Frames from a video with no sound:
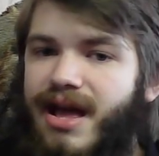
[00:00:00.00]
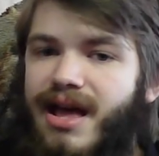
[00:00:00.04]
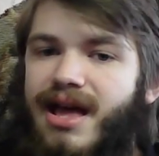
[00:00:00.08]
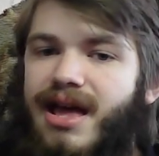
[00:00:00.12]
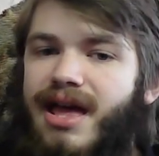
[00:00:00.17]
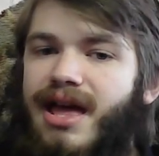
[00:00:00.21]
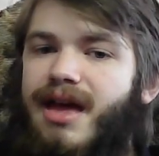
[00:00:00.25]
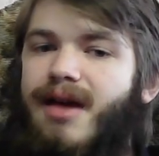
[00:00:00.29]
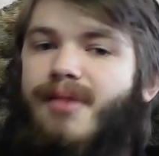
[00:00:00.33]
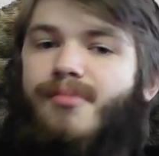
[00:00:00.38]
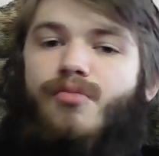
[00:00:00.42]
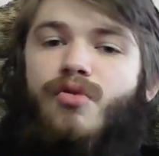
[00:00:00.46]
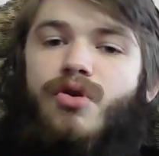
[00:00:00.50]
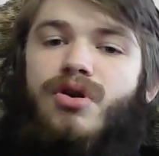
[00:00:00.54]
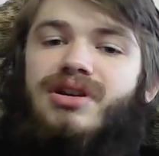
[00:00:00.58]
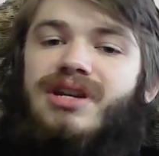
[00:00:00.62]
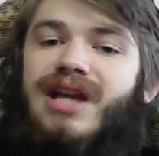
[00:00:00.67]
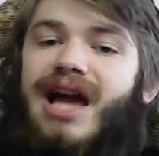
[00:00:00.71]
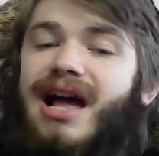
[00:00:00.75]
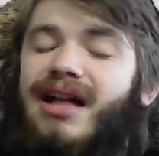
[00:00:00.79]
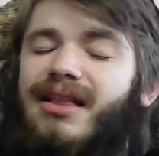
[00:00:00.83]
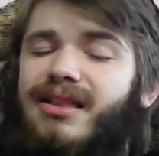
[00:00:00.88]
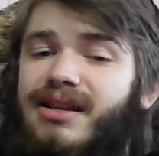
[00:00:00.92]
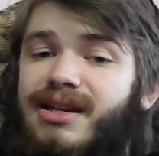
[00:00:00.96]

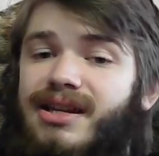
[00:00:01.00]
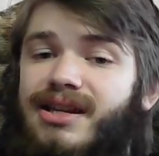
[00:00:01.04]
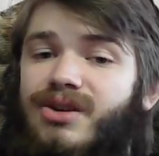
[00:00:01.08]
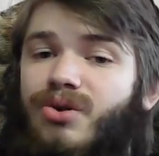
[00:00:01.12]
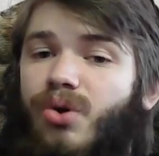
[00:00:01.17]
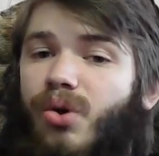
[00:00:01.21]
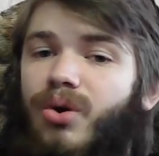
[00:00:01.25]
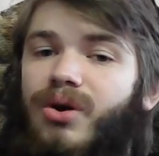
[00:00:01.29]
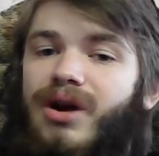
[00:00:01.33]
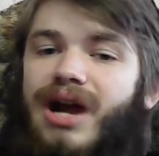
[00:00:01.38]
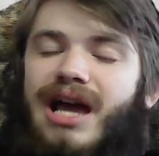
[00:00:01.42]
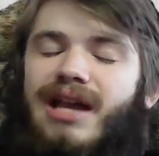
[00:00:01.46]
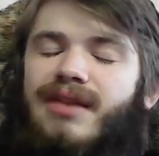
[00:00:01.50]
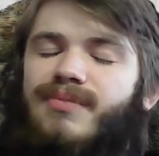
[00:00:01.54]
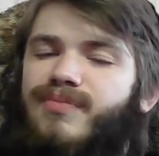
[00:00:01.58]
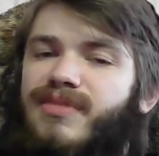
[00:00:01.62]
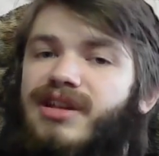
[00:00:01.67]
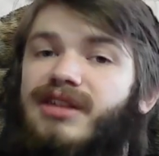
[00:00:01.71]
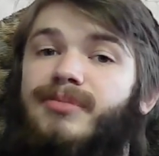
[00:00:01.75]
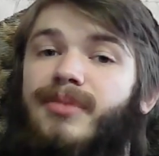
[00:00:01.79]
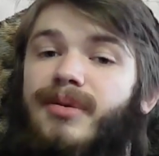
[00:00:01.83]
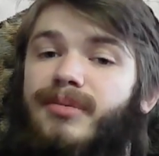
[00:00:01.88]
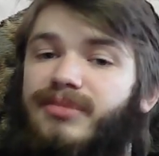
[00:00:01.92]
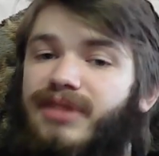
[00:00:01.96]
Immortality, or at
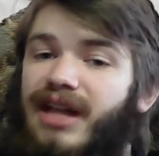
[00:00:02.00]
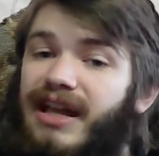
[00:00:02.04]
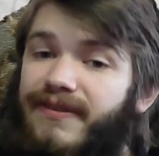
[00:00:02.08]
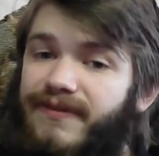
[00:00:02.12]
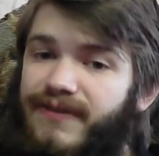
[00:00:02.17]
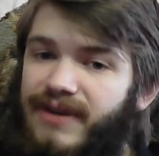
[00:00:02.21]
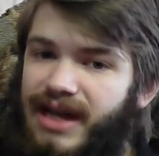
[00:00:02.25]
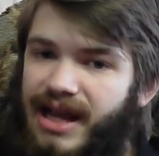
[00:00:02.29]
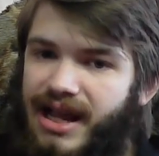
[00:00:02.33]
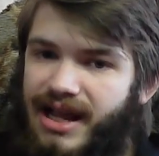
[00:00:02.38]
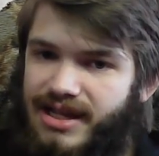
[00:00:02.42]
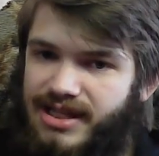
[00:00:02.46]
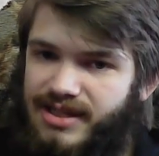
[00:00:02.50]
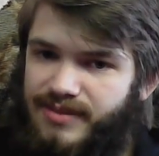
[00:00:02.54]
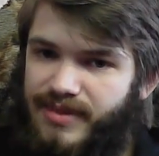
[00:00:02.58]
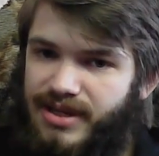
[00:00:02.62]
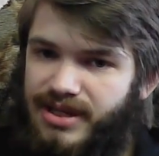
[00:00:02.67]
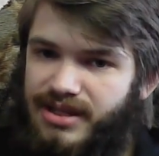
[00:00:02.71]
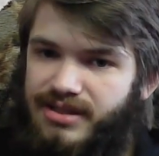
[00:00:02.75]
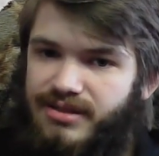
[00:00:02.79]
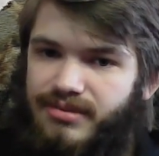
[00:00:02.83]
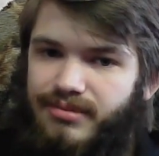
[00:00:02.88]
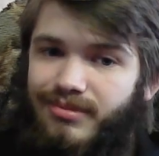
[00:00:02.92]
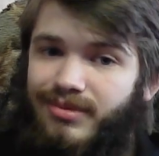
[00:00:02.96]
minimum life
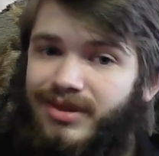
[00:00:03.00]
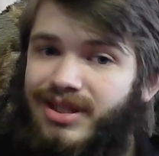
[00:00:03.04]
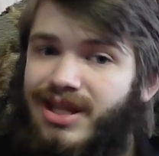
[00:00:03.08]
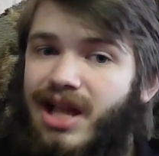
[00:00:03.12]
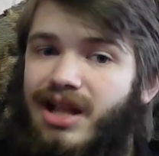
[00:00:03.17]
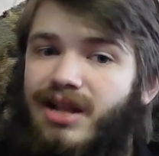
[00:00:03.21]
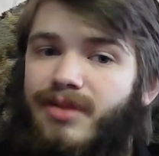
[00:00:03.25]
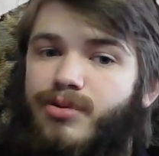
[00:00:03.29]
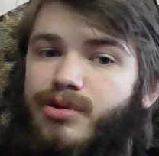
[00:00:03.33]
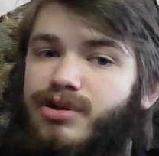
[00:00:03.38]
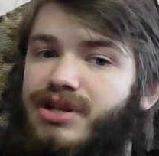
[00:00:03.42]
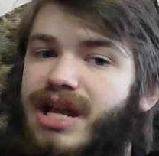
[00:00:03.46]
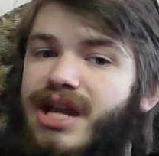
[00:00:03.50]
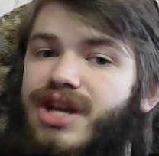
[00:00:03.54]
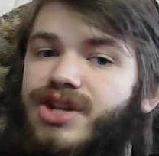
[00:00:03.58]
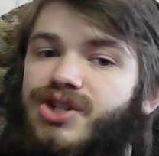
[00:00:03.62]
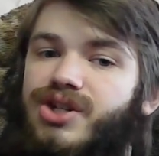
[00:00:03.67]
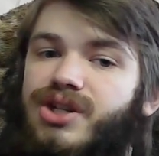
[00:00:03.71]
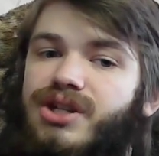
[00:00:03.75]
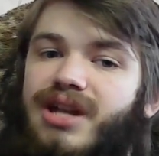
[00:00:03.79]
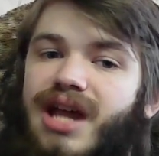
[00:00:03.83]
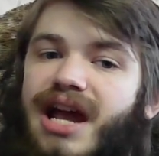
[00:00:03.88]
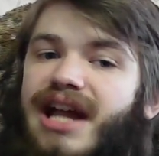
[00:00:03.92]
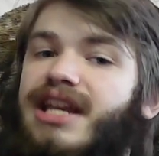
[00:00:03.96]
enhancement.
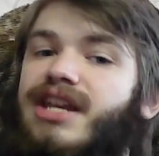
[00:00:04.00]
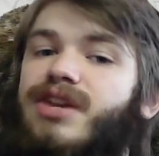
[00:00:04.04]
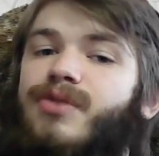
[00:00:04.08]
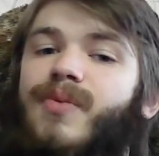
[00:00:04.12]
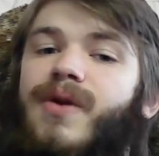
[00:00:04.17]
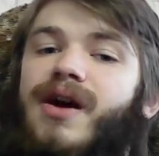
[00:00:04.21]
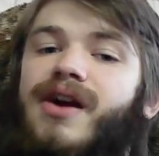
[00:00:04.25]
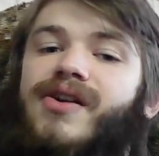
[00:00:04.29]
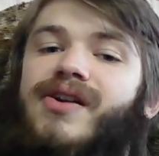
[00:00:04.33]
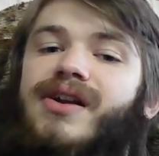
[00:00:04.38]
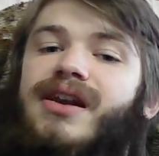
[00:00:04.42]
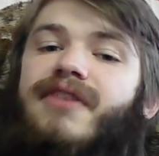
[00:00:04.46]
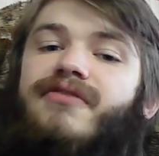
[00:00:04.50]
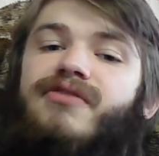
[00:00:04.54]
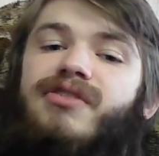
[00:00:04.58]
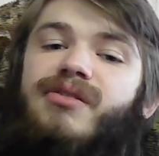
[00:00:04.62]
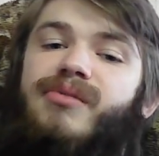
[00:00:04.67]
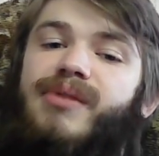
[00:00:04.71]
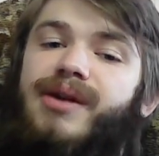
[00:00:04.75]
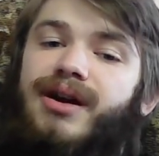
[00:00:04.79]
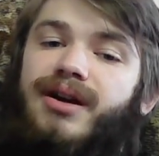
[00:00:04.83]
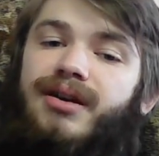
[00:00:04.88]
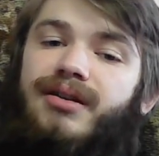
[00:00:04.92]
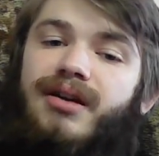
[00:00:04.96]
Teleportation anywhere and
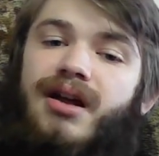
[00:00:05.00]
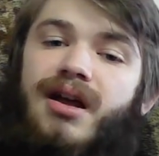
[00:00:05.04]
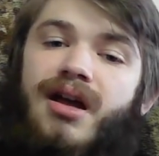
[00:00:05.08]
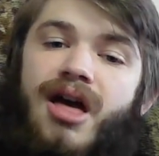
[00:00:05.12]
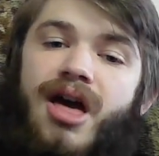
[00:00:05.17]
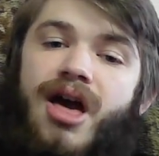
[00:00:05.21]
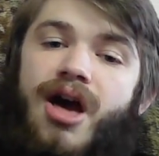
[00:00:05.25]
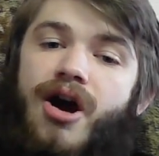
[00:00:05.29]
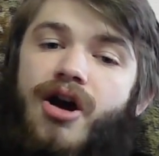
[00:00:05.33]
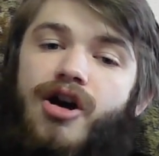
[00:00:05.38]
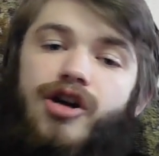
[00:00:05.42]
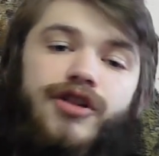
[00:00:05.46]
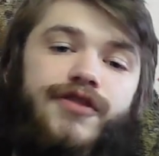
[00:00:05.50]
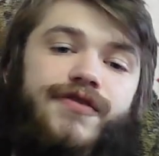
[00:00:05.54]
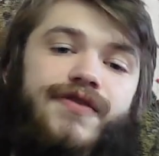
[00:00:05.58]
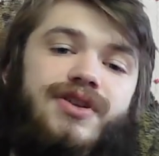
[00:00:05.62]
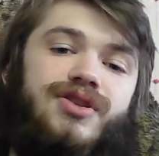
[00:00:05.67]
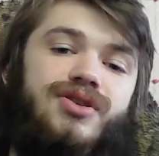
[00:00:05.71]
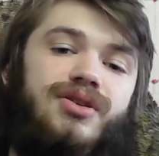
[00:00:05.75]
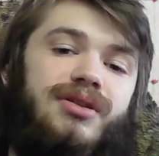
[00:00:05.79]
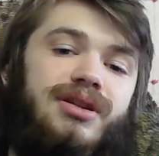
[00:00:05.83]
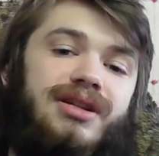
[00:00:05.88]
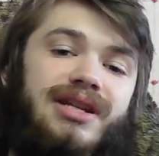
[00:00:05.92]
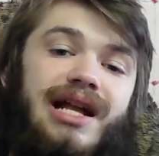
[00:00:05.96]
everywhere.
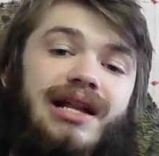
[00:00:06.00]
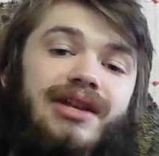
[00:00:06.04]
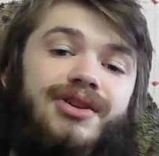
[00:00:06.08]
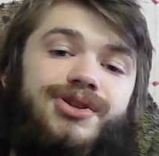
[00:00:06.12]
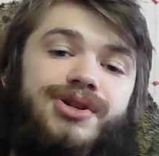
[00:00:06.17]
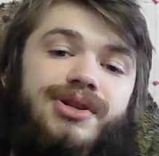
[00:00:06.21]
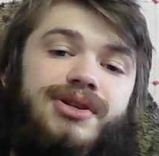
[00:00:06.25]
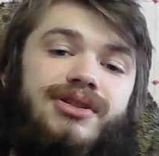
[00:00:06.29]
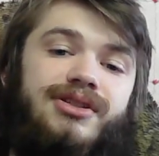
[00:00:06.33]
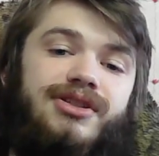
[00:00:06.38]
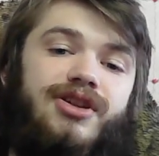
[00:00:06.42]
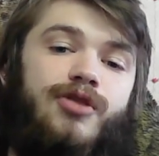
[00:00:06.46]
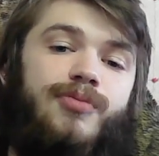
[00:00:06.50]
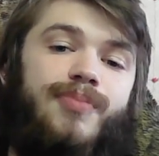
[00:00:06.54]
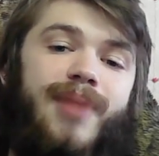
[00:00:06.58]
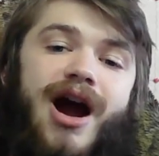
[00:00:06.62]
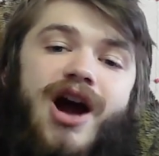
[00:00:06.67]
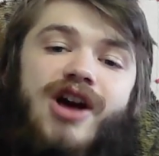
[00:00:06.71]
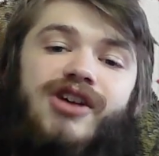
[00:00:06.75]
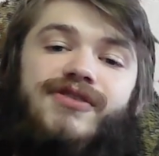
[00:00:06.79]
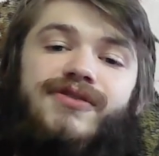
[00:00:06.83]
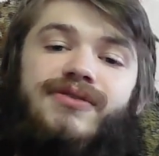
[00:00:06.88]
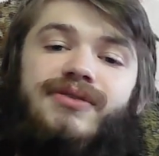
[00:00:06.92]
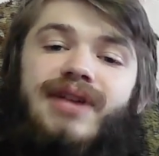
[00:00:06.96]
artificial intelligence so
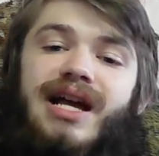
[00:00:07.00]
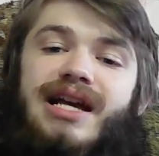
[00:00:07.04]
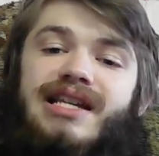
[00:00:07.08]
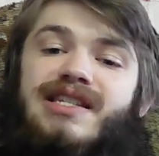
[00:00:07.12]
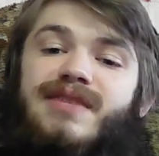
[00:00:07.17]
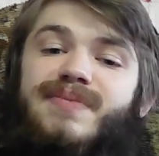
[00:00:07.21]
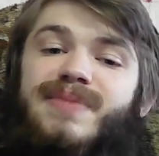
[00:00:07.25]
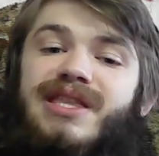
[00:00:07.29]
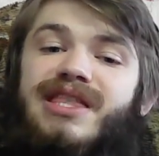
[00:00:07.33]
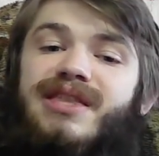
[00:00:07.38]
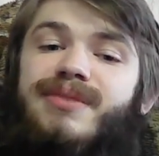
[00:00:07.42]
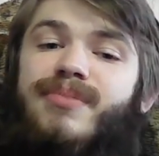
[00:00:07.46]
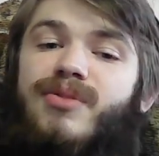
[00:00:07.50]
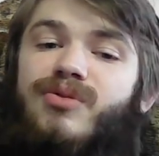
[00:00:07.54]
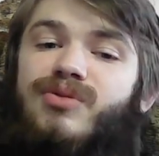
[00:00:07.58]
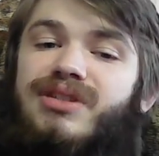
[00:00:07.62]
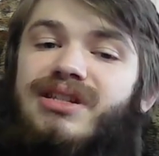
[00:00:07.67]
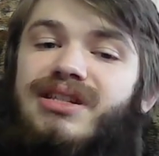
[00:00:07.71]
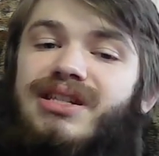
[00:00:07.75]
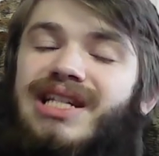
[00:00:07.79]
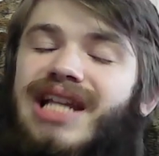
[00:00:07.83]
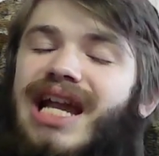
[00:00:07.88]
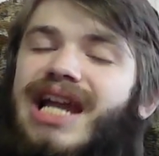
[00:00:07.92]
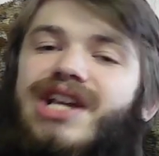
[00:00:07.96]
powerful as to be the
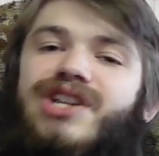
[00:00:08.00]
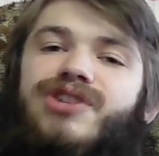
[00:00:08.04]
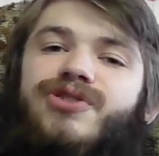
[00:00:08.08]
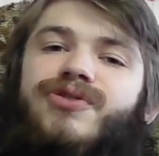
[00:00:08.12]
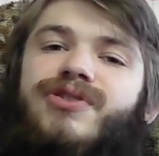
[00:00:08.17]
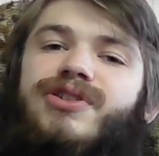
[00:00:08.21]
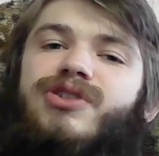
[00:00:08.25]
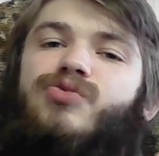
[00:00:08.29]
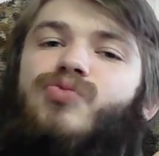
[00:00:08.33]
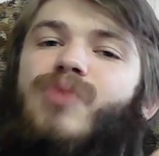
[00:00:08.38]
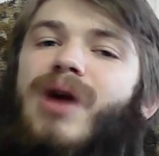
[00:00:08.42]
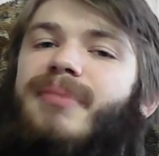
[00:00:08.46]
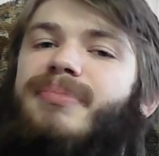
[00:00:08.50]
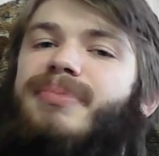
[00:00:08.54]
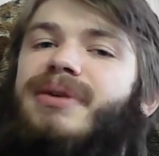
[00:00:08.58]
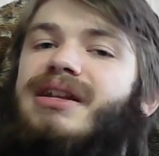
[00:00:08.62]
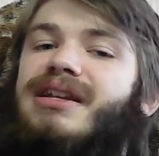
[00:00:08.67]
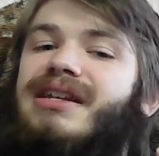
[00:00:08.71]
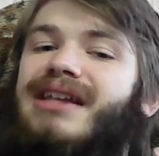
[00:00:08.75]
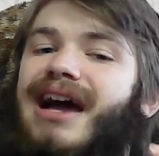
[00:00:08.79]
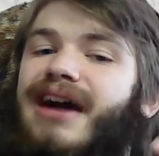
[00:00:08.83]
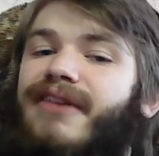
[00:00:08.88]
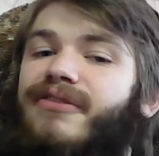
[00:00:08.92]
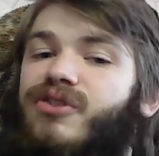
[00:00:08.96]
most dangerous
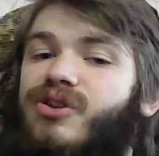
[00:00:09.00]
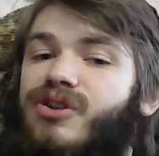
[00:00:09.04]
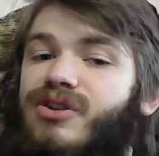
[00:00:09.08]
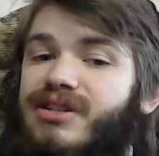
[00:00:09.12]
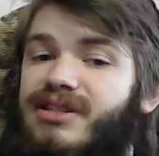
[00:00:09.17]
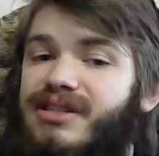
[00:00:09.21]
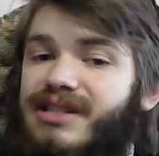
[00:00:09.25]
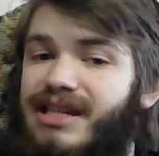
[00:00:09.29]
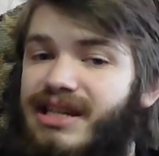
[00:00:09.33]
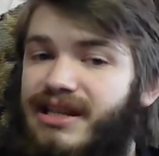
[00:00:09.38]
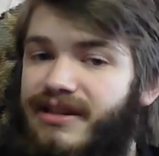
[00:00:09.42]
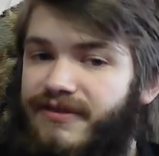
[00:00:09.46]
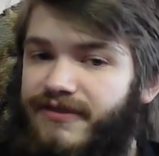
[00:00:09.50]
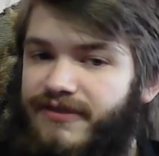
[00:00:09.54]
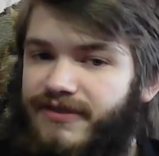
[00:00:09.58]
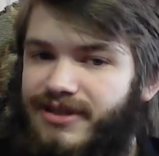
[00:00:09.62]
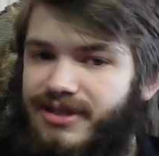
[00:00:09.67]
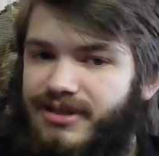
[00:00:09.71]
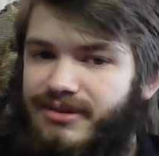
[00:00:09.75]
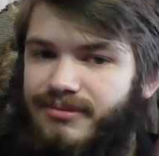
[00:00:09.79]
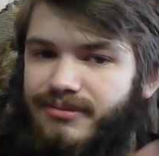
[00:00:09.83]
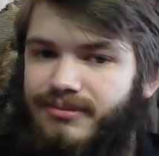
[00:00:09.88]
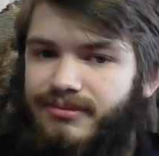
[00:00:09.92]
weapon ever conceived.